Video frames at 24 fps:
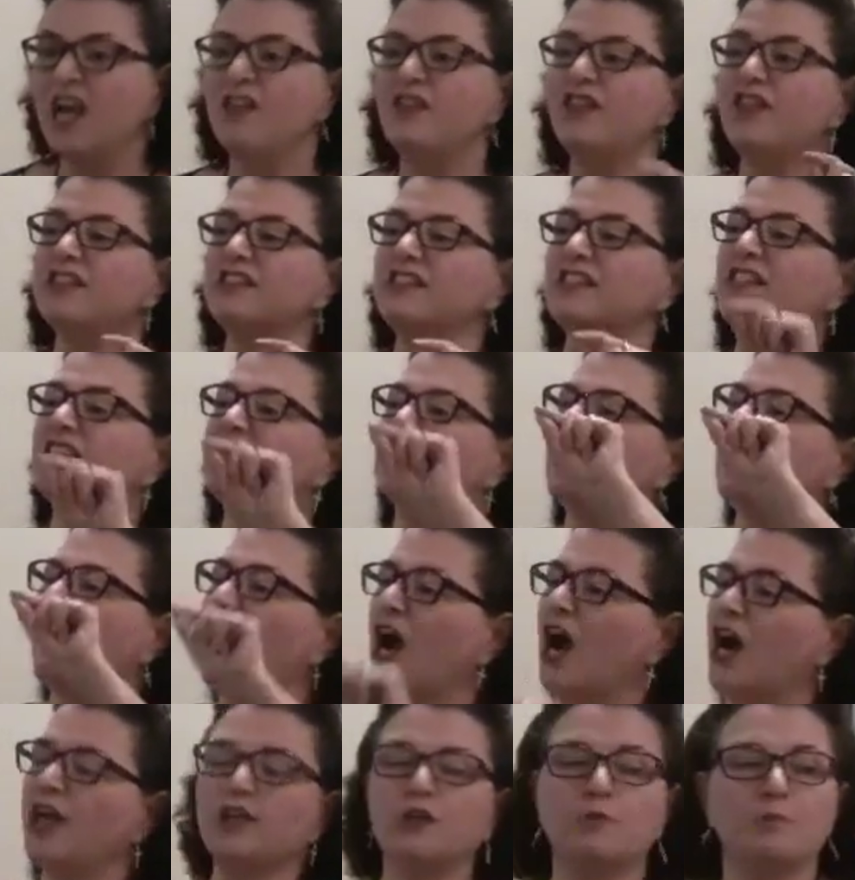This is an
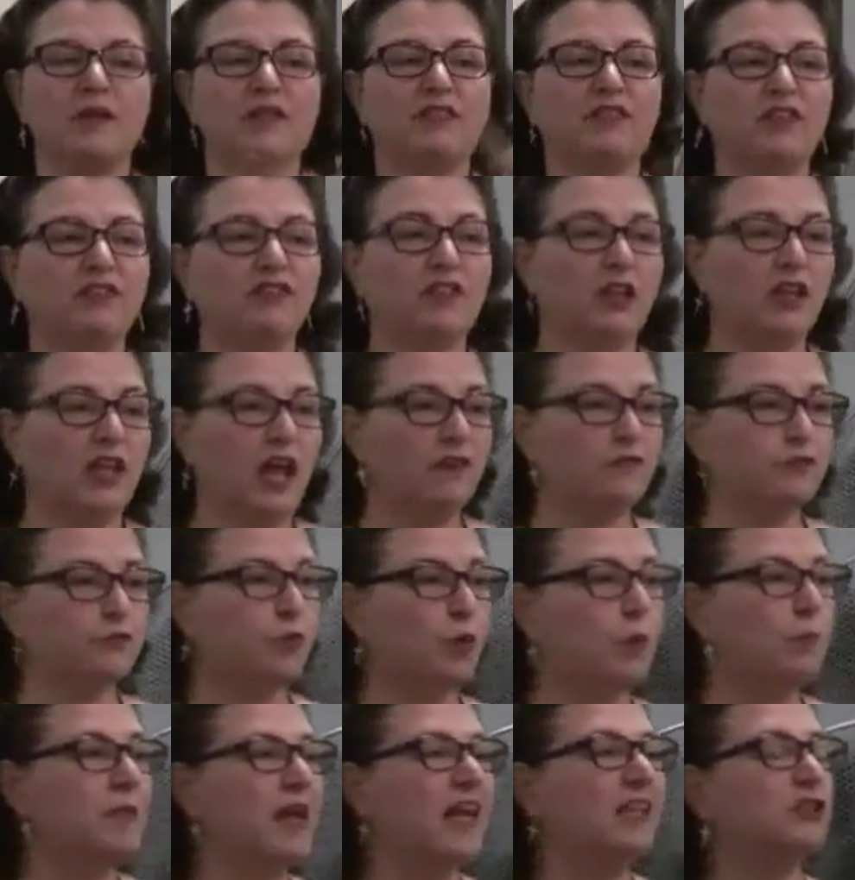argument that the left
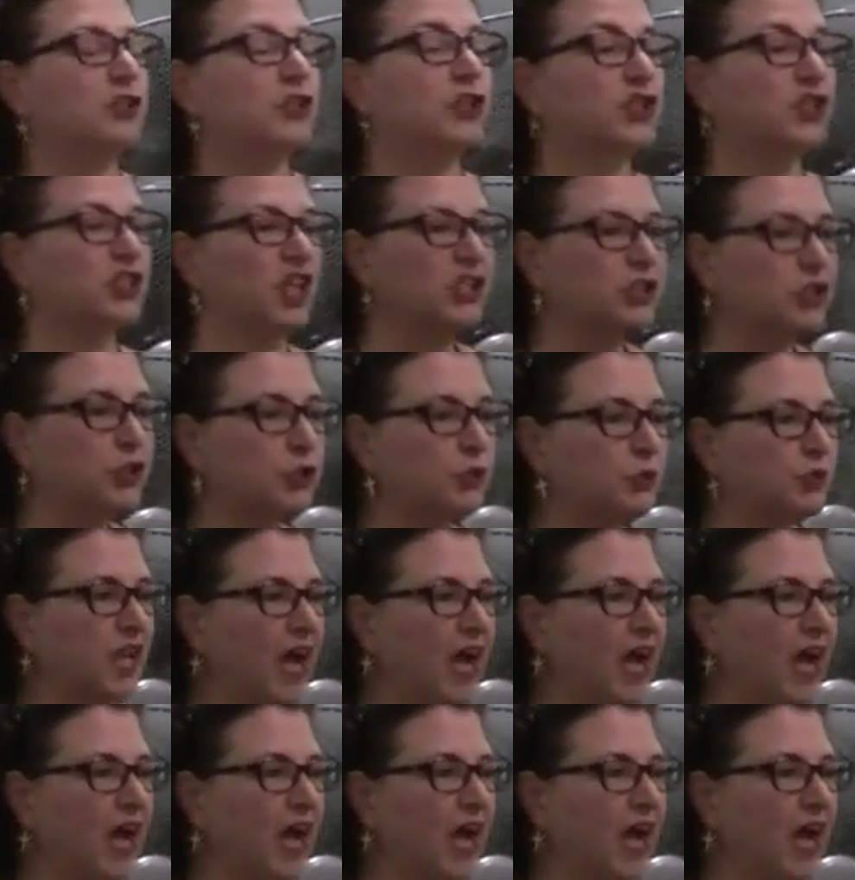will make to shut you